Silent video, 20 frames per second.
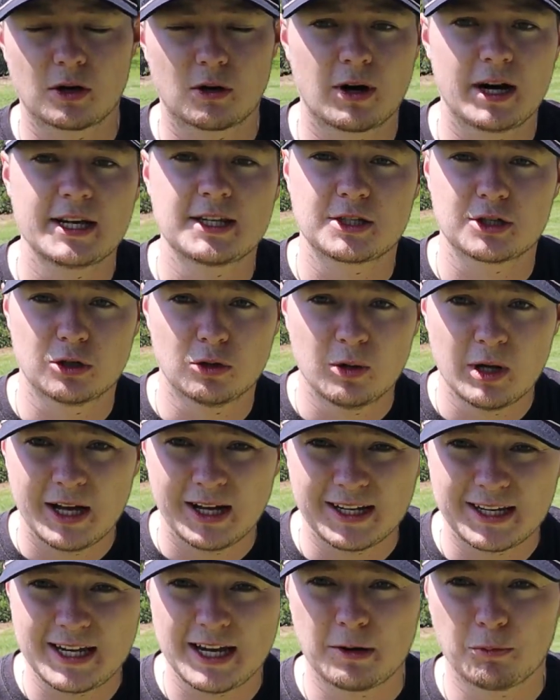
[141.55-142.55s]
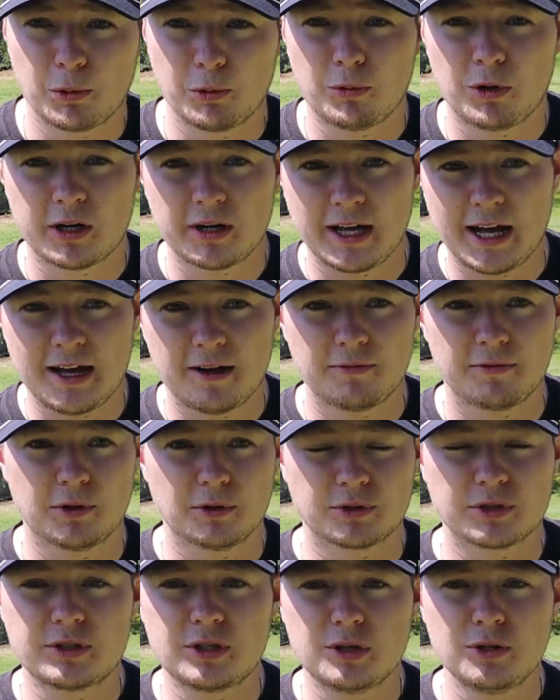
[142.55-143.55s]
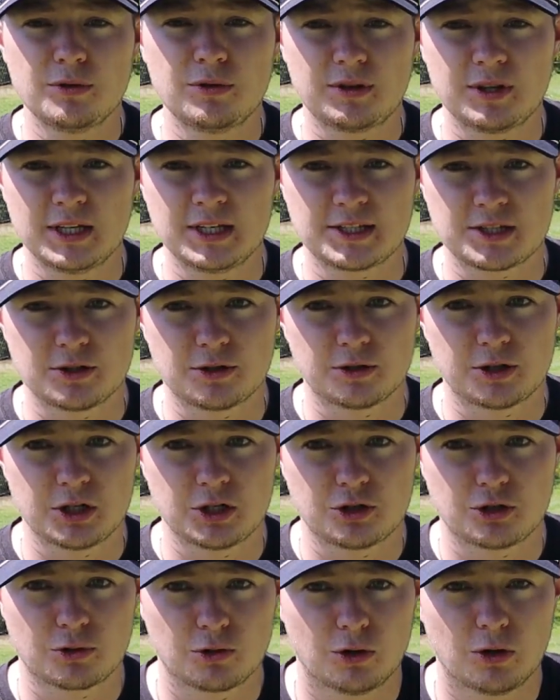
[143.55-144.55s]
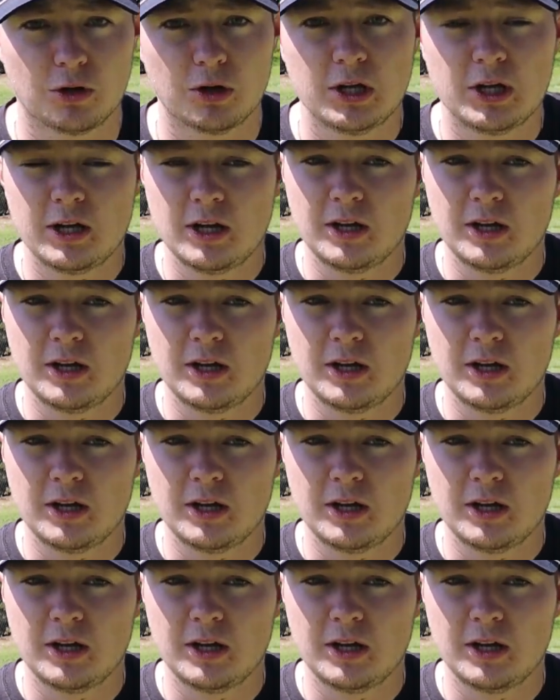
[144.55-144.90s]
All right, so again, we want to have those 2 things under control.